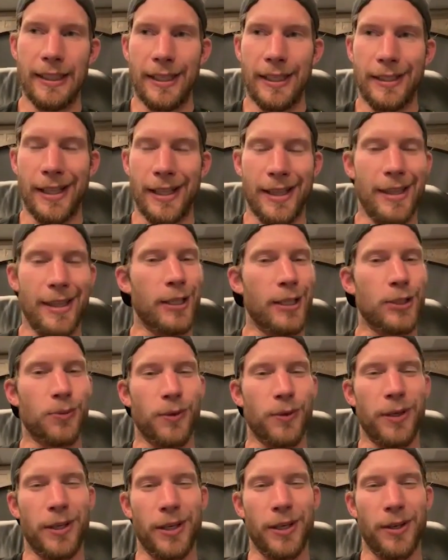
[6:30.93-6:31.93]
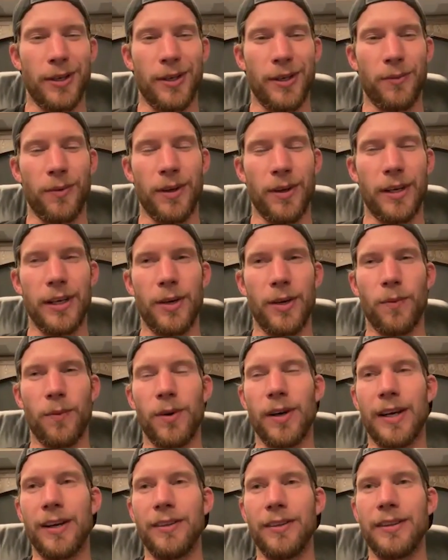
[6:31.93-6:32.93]
the things weren't gonna weren't gonna
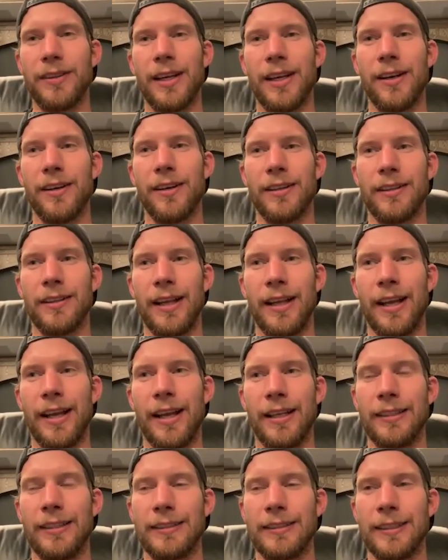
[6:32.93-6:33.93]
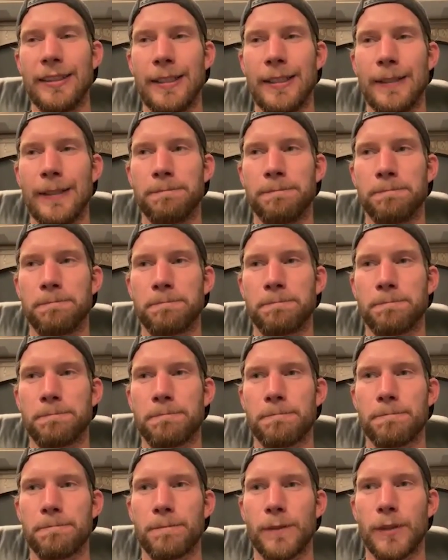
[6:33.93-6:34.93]
work out there, and and um,
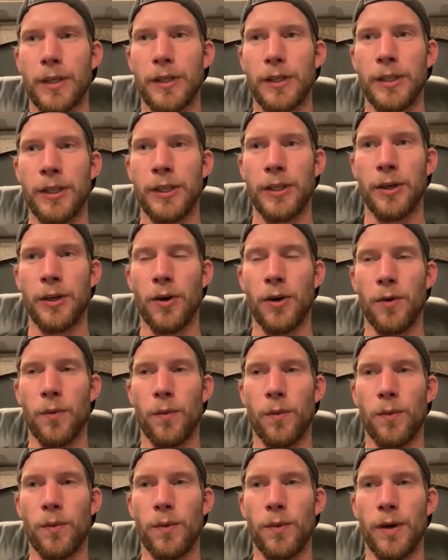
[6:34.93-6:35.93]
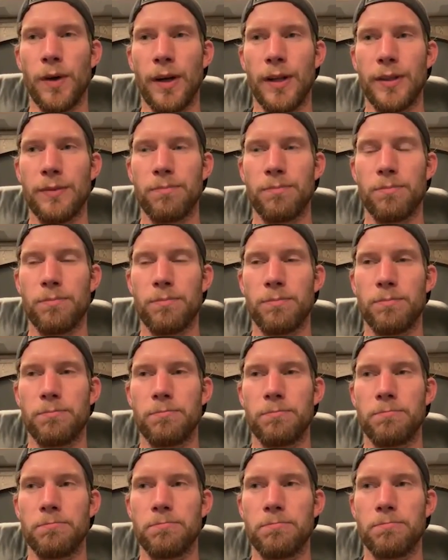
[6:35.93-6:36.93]
you know, uh,
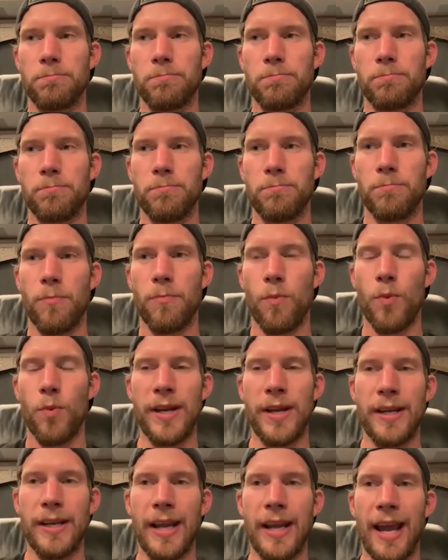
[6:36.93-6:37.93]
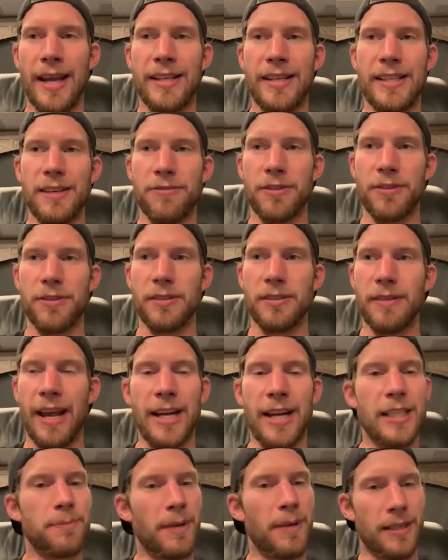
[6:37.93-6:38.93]
we had different
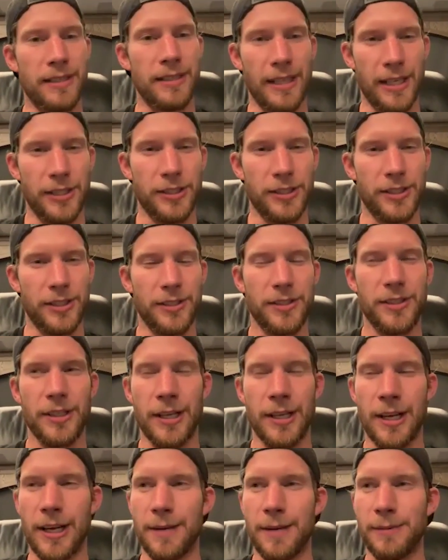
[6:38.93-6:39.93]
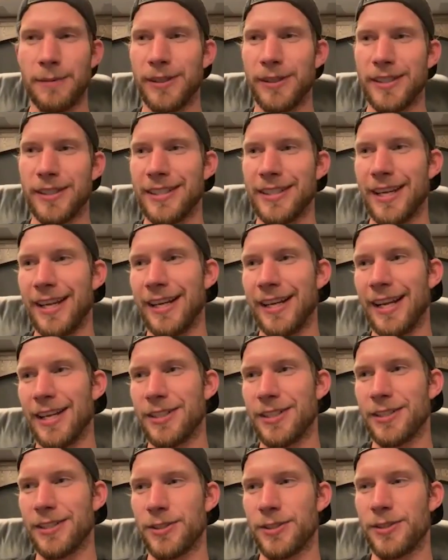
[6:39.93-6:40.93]
expectations. Um, you could say, I
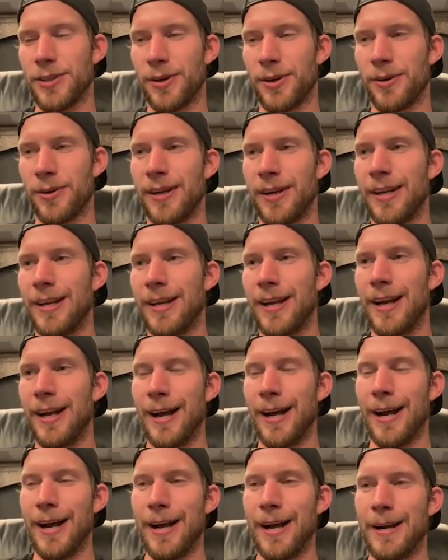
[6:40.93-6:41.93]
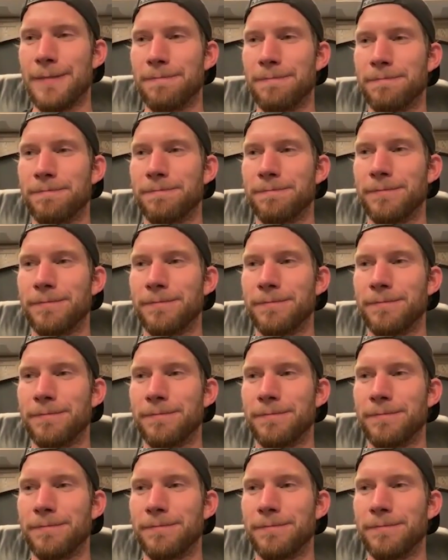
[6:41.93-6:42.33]
guess, and so. Um,